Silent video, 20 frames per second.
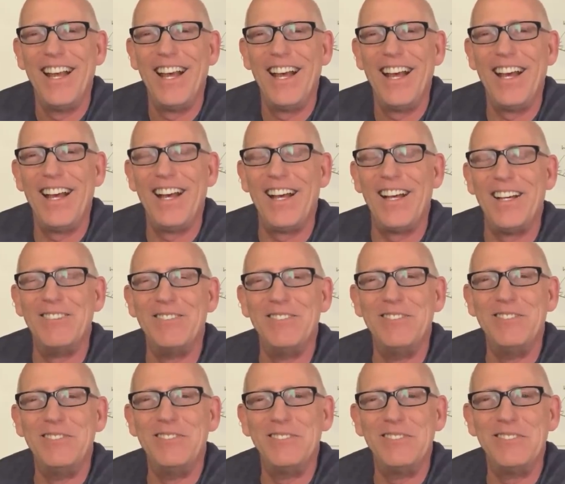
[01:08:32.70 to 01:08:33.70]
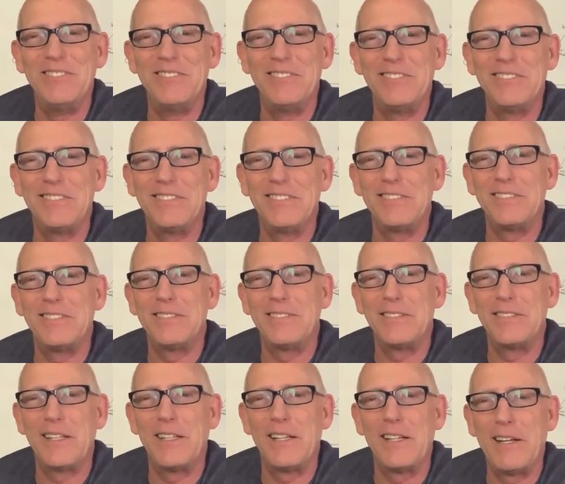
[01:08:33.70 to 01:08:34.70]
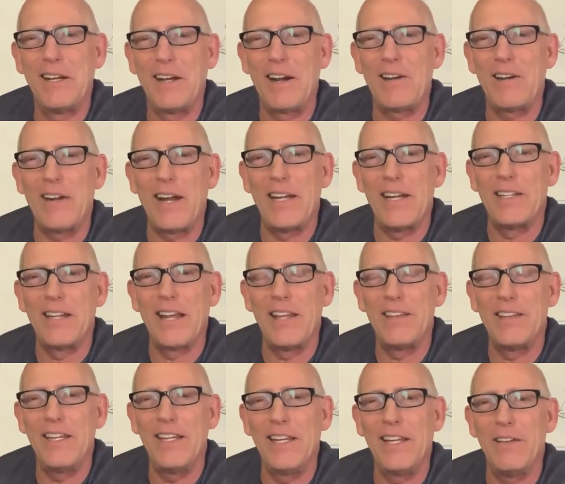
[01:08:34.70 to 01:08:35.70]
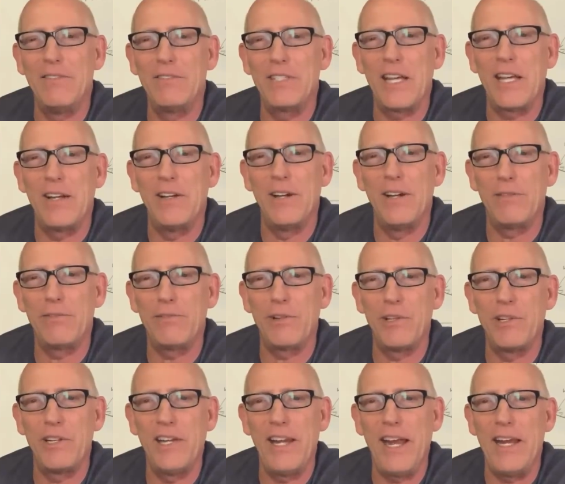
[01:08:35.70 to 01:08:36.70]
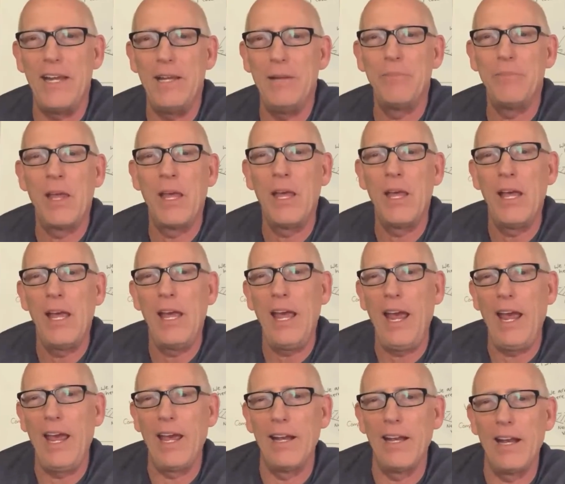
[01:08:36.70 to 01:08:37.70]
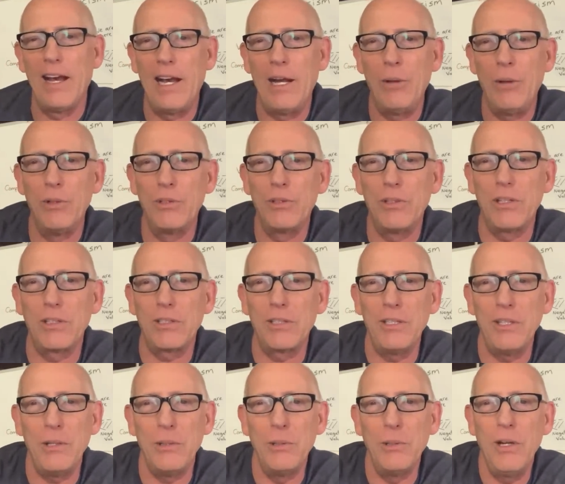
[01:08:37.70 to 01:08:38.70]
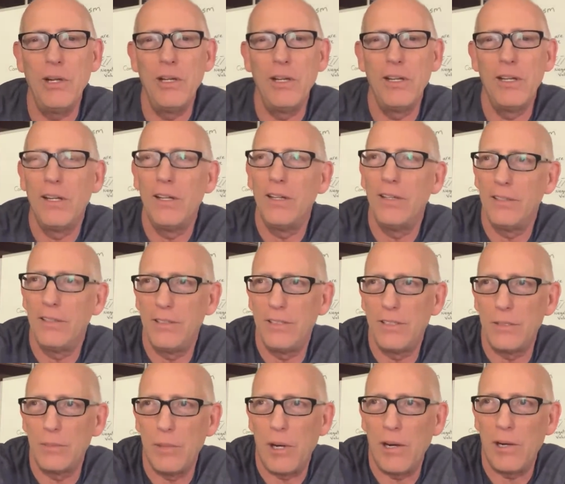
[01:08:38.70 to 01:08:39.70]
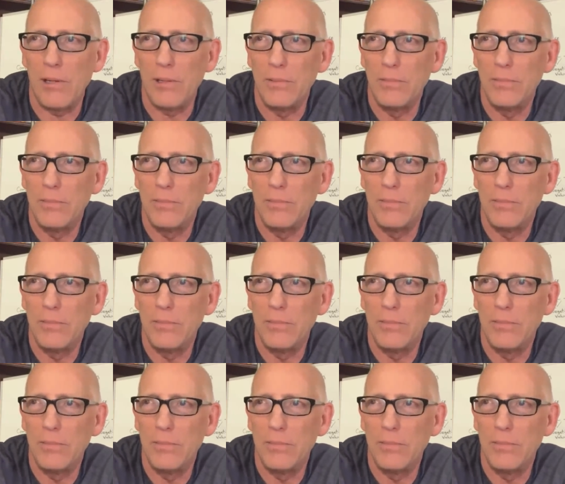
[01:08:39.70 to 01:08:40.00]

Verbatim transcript: um, all right, I think I've said enough for today, and I will talk to you tomorrow.